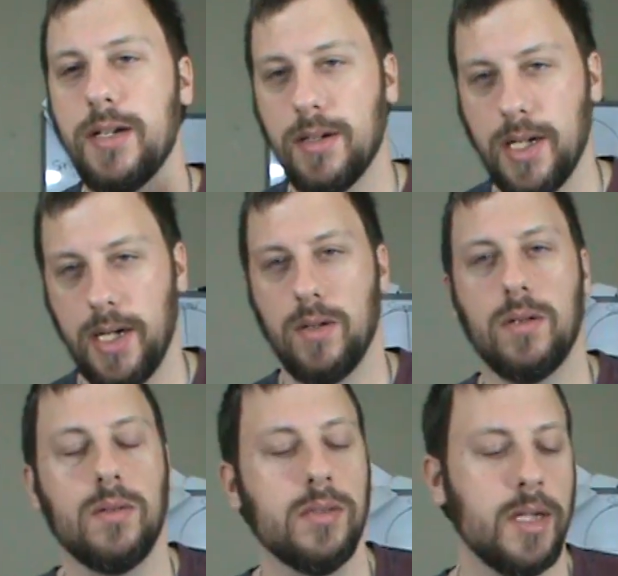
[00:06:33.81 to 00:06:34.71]
you're getting
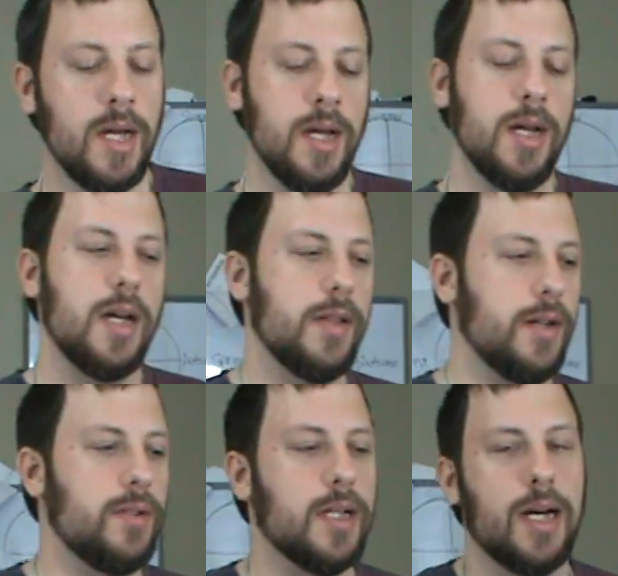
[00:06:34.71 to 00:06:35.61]
old, and then
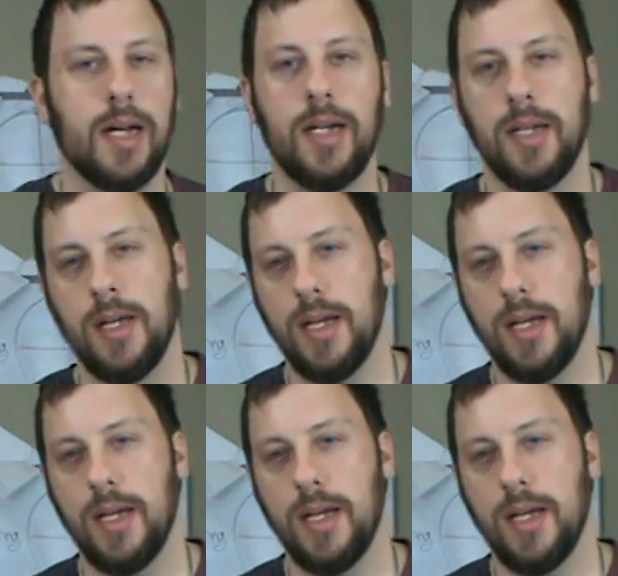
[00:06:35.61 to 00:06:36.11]
you die.